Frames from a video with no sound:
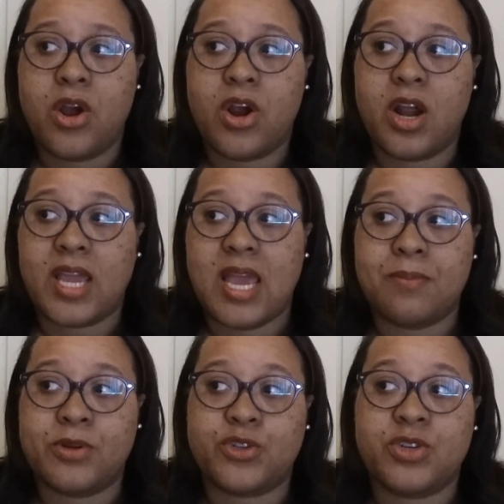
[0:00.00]

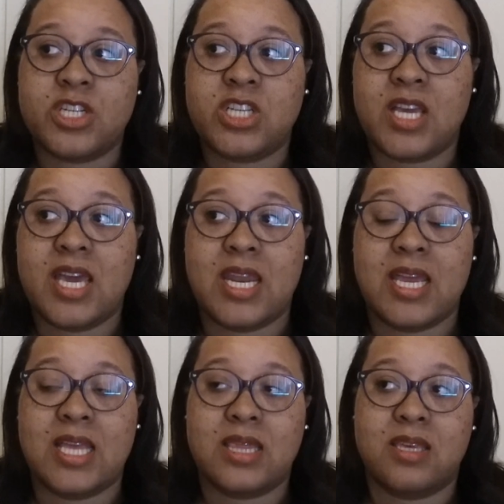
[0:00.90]
Hurricane Patricia had
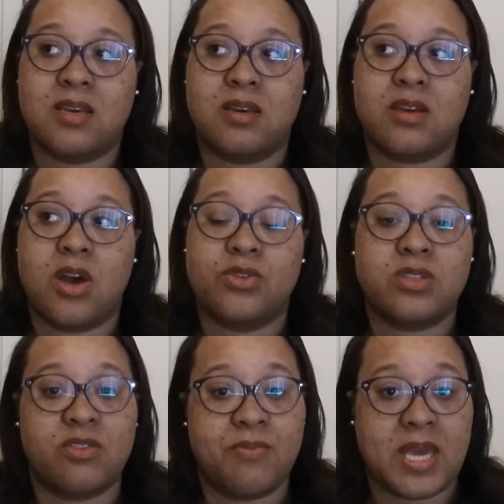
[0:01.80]
hit the
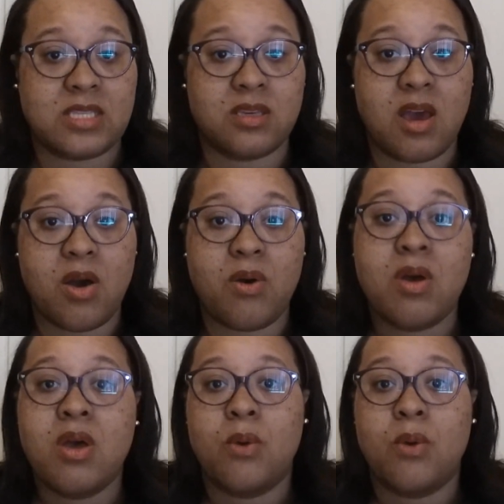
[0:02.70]
coast of Mexico.